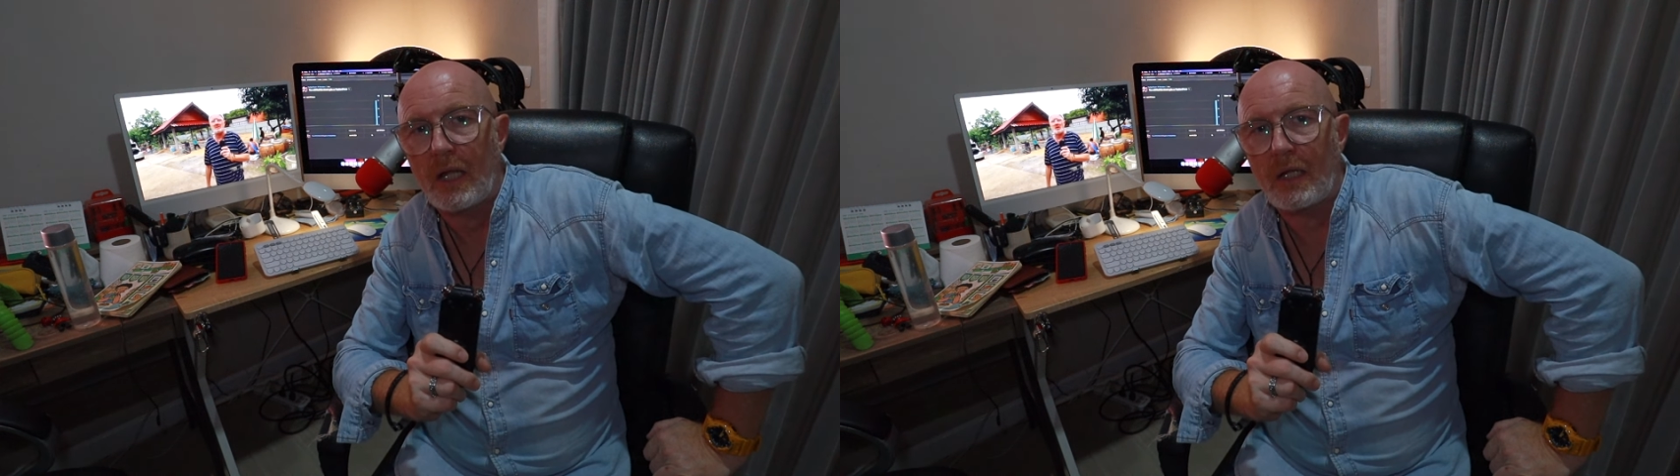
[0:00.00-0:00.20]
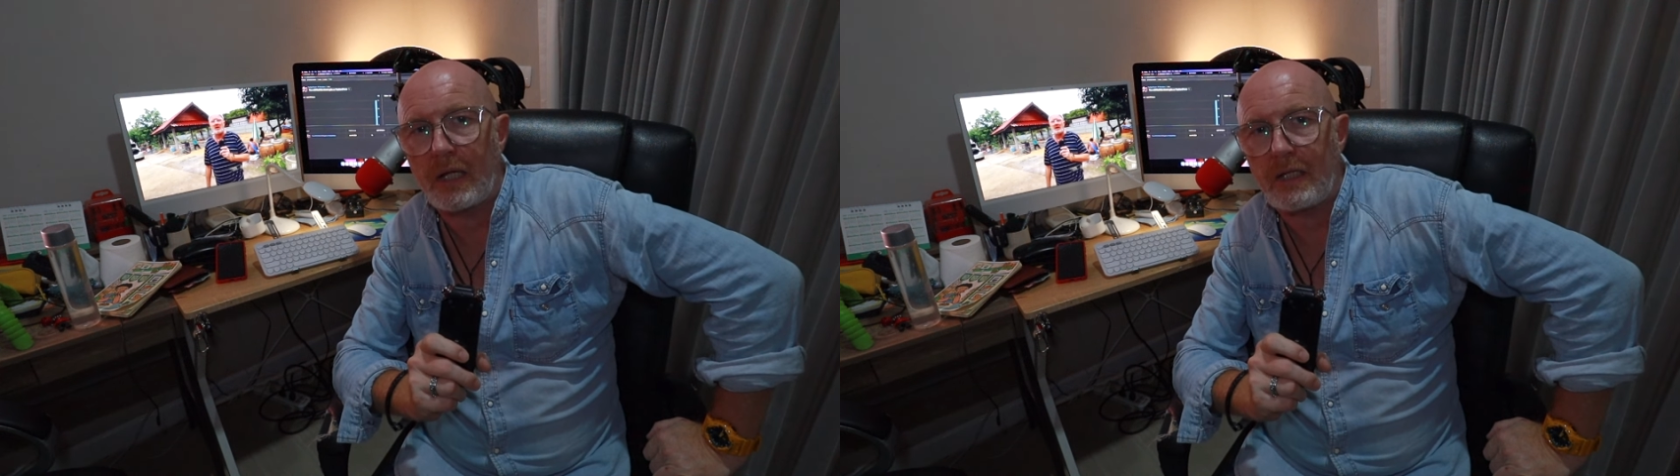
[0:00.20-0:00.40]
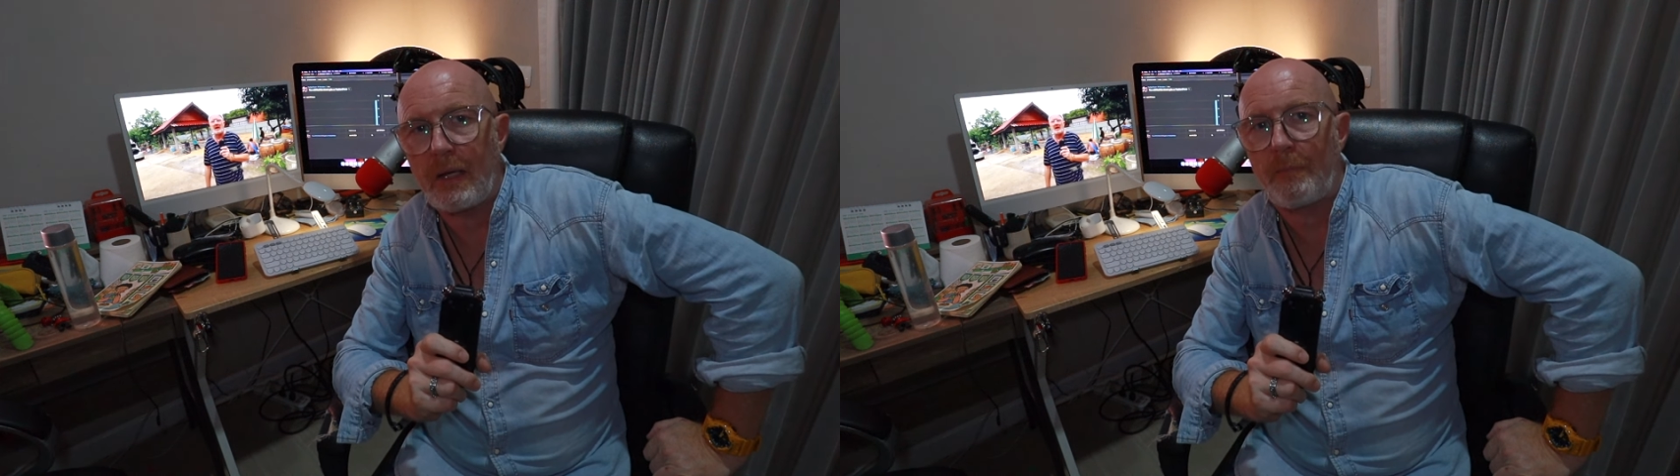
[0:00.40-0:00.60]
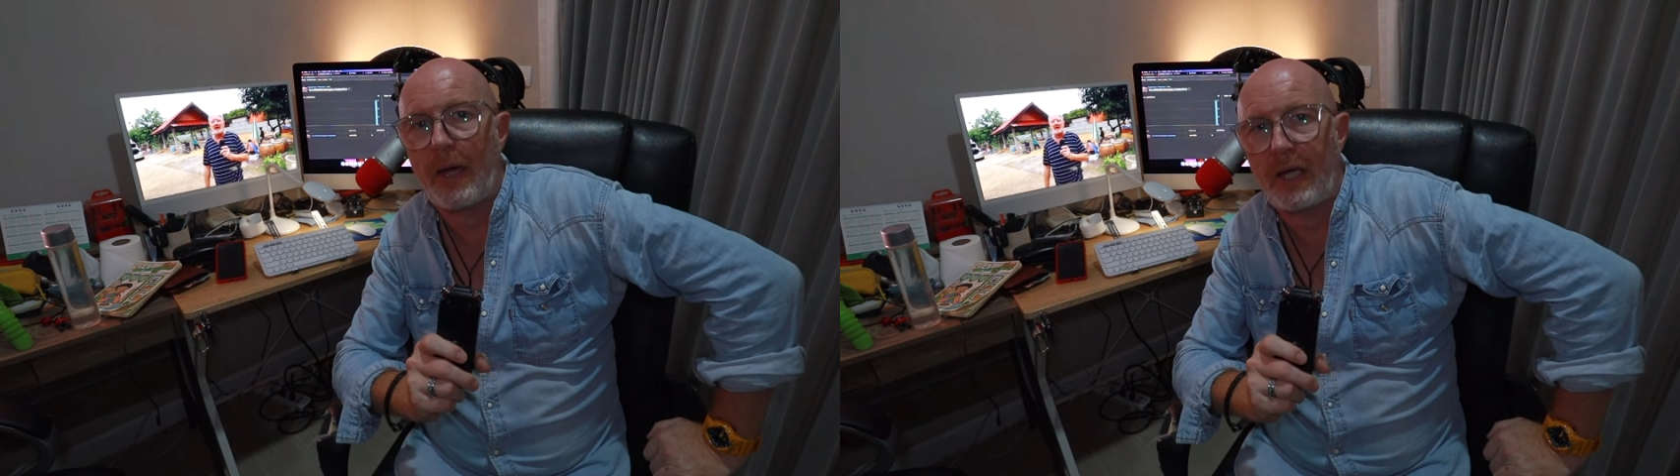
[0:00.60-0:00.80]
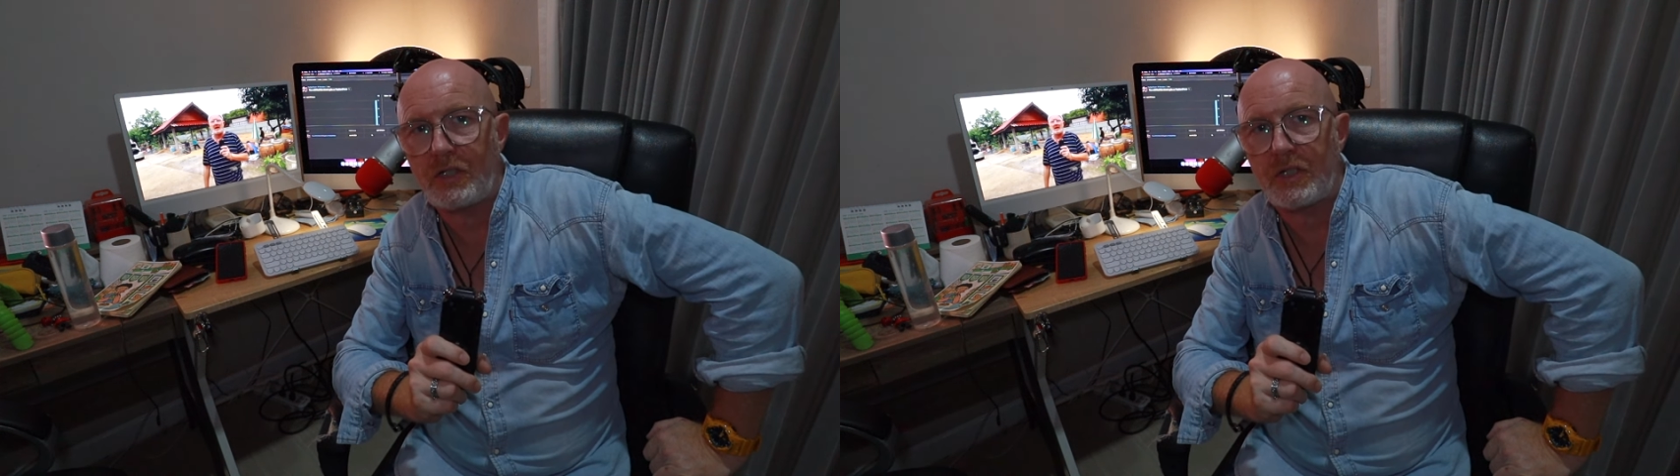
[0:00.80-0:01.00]
like the
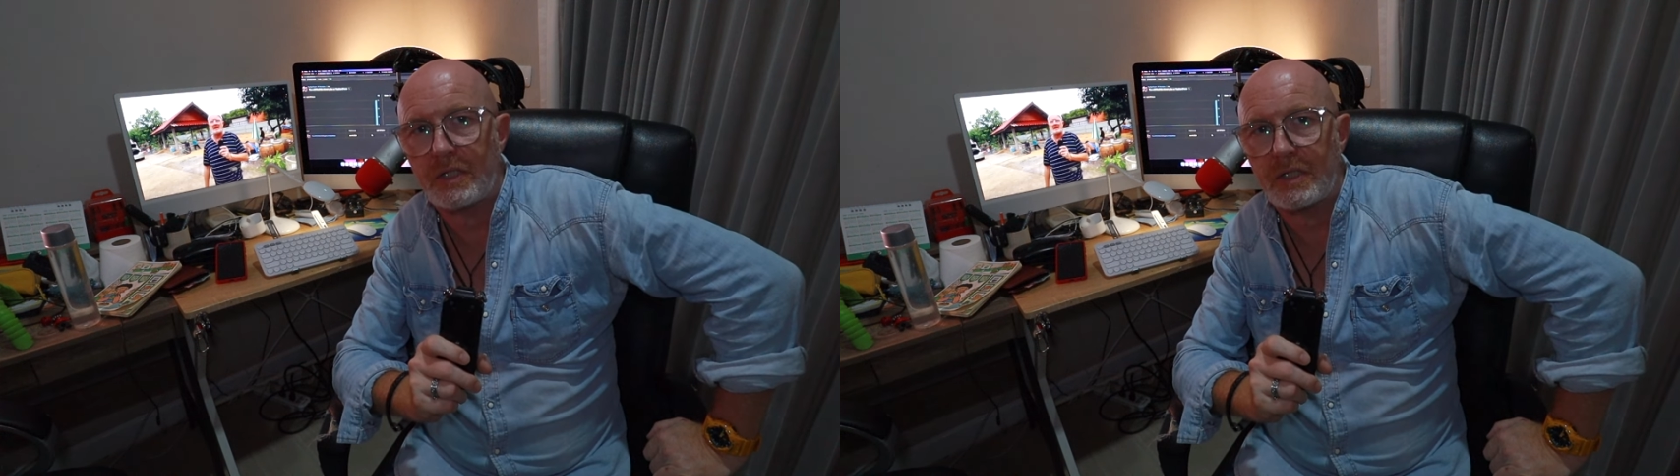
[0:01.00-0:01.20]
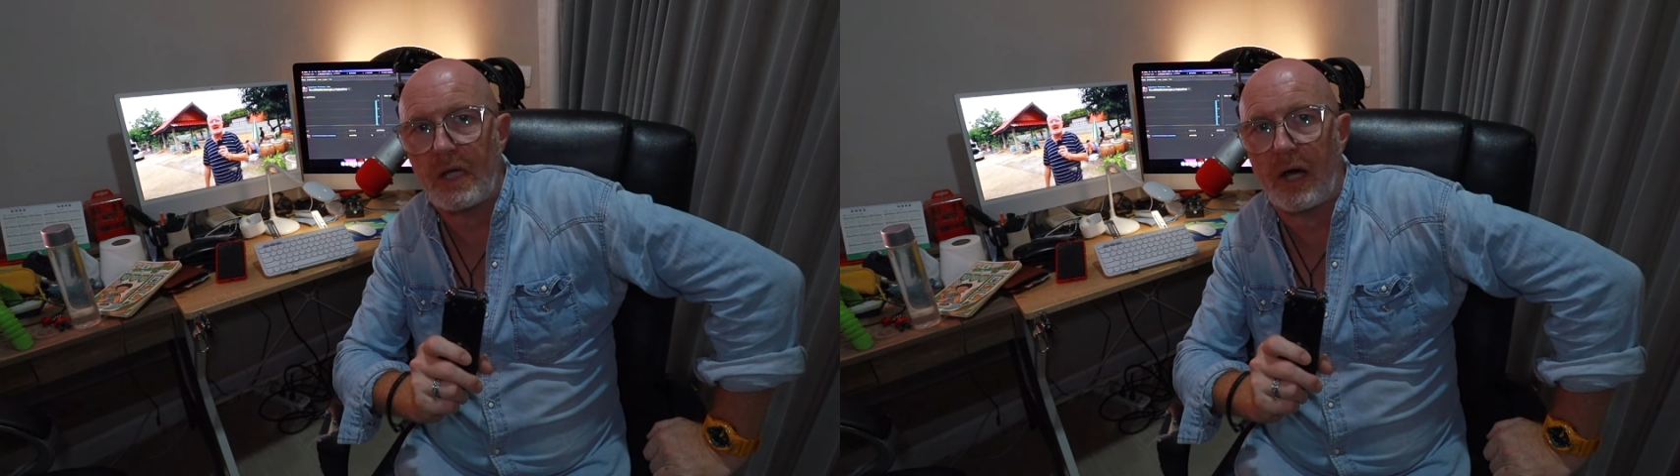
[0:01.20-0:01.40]
impatience